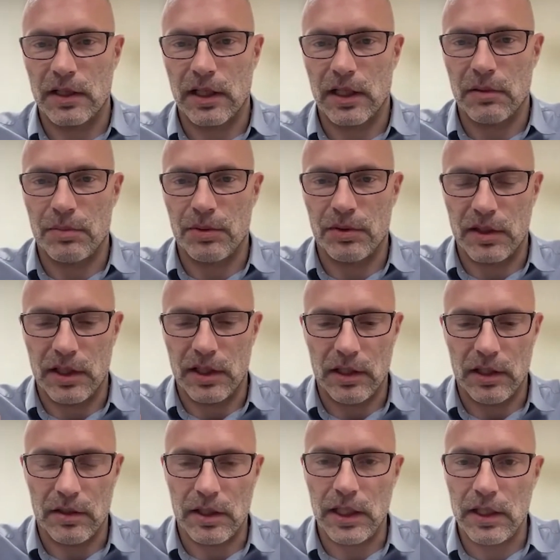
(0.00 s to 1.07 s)
I can put
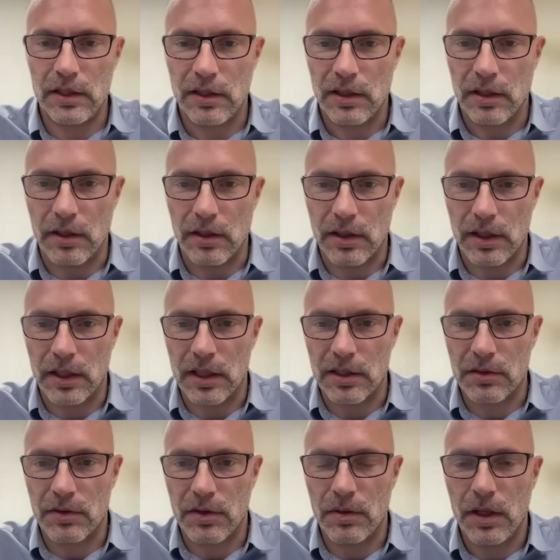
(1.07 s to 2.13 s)
the deed in an
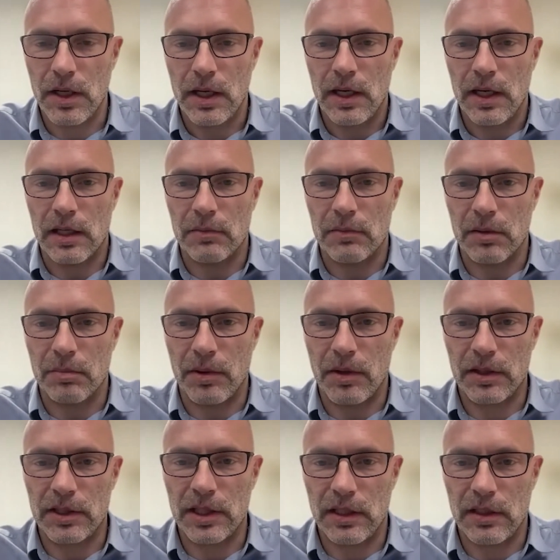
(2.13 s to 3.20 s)
escrow. And when the
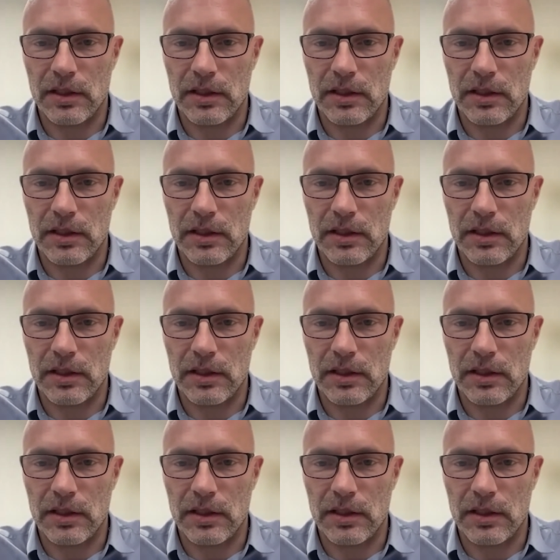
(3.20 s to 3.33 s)
blockchain